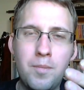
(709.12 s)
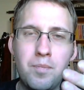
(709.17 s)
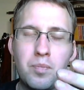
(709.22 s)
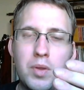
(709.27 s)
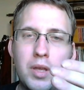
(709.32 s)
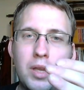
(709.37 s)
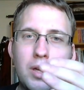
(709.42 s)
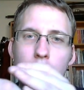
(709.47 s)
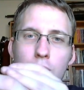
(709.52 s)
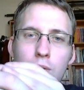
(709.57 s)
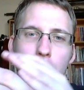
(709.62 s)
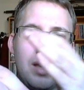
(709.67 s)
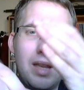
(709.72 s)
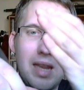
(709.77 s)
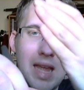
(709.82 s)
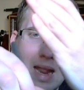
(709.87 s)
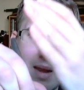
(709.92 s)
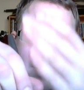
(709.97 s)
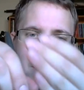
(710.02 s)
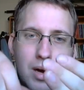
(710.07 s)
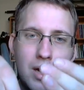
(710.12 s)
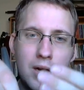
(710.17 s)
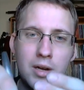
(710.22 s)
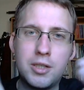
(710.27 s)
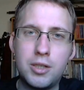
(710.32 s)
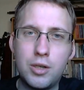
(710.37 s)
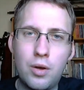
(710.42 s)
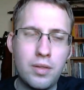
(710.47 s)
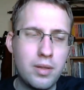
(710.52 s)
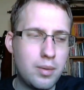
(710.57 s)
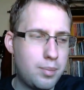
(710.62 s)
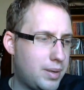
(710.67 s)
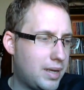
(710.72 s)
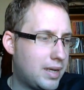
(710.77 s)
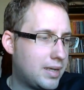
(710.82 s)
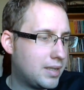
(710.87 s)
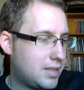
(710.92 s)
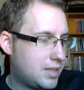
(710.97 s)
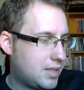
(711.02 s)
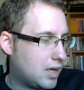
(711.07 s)
you know landmarks on the
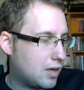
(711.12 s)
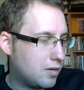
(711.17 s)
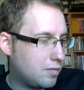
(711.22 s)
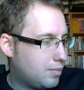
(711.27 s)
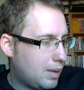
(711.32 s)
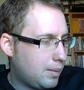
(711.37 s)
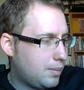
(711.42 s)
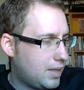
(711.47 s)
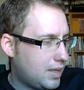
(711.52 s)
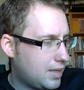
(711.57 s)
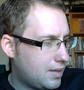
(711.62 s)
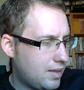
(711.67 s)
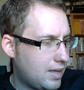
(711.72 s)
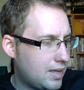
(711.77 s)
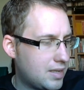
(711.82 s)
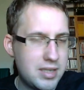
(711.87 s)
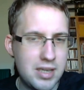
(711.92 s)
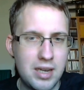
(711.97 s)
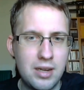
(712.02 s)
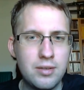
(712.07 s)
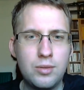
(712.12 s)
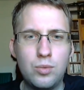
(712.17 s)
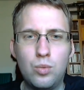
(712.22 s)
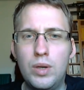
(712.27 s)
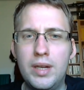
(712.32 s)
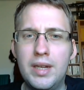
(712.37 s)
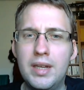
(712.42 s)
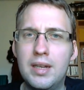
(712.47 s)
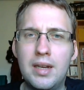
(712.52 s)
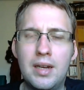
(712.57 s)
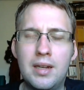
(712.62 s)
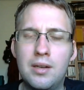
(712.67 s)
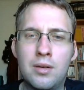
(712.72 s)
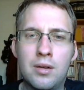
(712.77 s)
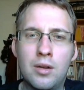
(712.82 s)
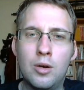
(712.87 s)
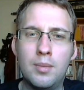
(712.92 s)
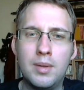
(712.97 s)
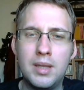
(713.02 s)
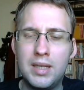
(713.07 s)
pen itself maybe that that sounds weird I don't
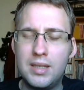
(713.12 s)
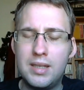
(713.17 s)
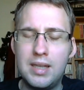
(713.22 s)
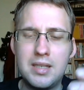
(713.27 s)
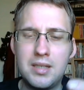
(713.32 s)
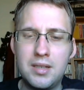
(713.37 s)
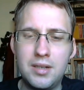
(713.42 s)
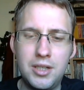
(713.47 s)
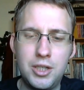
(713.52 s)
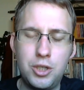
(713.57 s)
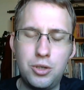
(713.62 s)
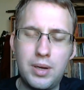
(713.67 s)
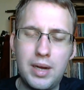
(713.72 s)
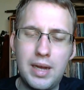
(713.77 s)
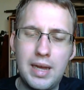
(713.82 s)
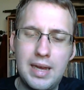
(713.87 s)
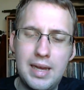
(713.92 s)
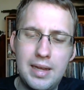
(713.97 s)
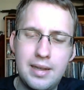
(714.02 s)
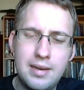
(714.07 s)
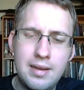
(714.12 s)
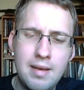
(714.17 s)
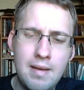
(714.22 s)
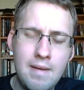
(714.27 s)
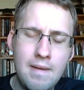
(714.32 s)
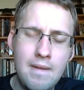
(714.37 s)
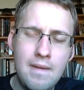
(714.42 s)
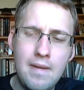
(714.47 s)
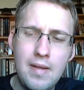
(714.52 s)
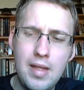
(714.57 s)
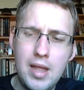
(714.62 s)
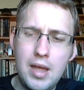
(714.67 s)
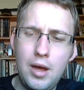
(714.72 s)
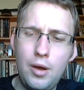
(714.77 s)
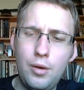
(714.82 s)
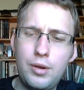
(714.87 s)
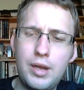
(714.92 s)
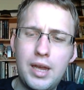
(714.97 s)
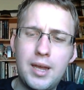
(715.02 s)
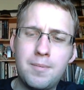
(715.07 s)
know but that, that's an issue I had
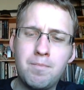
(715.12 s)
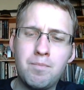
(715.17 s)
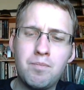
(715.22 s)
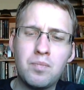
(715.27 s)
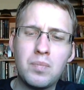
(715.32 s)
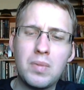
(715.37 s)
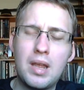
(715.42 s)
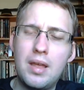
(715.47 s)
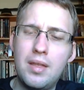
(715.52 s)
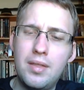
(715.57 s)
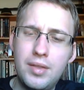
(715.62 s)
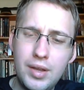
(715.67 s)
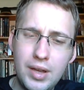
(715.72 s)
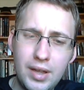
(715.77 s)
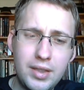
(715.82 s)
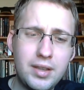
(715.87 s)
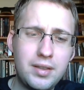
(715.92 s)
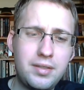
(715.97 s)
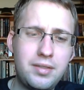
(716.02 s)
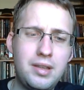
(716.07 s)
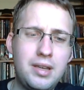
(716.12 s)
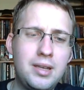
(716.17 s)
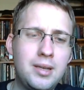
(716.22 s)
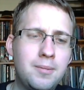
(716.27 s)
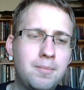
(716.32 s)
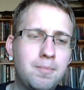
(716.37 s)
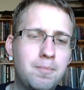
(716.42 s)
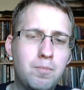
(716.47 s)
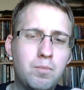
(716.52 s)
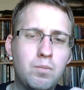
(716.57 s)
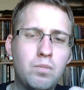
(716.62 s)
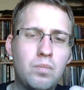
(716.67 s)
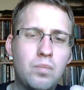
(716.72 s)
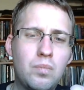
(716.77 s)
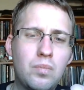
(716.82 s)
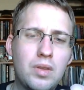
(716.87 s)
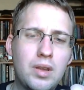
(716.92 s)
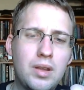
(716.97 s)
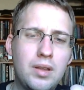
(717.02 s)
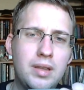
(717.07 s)
okay the other thing
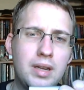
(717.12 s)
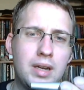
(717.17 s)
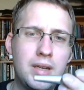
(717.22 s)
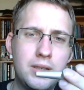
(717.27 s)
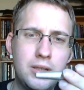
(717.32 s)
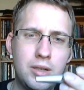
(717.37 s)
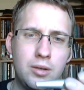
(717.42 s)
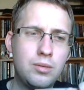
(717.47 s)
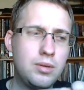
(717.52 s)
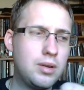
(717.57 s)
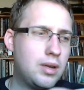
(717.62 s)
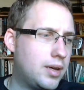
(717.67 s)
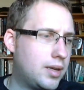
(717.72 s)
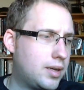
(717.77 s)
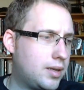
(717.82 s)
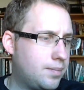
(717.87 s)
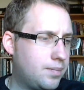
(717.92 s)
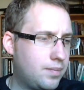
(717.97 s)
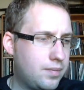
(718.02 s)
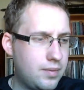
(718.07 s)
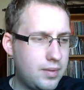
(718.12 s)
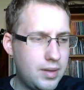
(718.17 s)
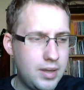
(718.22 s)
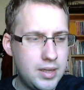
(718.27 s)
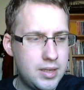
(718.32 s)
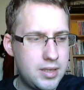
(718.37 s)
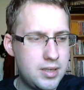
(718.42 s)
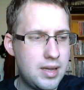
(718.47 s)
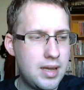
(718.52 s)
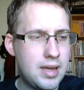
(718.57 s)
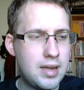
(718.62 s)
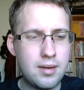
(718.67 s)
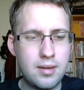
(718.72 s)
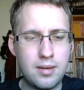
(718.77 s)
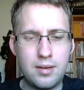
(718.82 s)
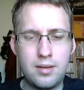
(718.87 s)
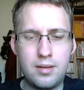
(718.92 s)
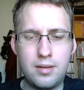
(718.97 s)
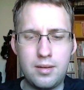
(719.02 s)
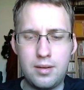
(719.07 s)
that I don't like is that
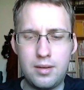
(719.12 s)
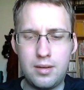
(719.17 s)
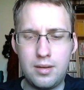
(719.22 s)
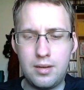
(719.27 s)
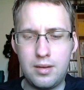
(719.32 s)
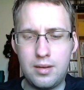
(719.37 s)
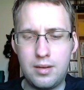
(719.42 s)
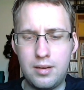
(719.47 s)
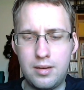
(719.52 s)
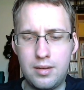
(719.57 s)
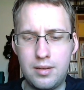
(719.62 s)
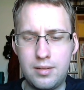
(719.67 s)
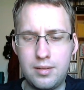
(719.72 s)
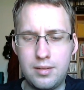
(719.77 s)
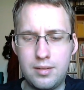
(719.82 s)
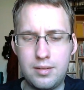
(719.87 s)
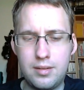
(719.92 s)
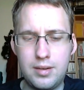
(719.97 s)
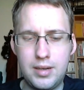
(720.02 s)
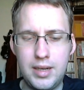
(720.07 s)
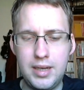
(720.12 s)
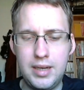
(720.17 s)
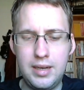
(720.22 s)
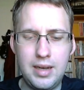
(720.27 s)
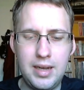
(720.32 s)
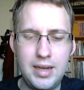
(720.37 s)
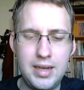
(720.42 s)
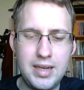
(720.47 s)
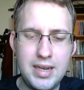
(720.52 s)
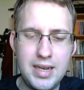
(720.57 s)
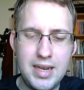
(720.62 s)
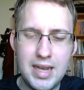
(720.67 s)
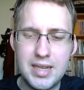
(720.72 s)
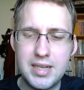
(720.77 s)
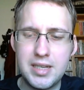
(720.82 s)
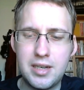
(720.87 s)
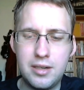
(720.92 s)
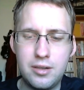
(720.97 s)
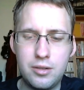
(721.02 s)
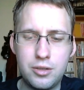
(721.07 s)
I, I
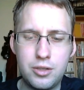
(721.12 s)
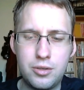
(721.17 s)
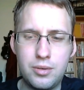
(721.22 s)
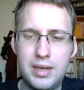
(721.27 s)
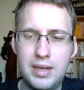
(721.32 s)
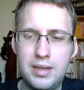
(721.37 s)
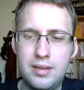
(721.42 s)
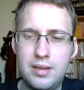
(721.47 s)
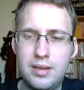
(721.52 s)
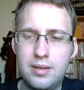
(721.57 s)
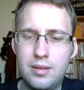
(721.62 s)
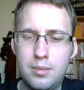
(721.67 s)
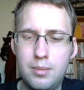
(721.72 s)
guess I also had that in the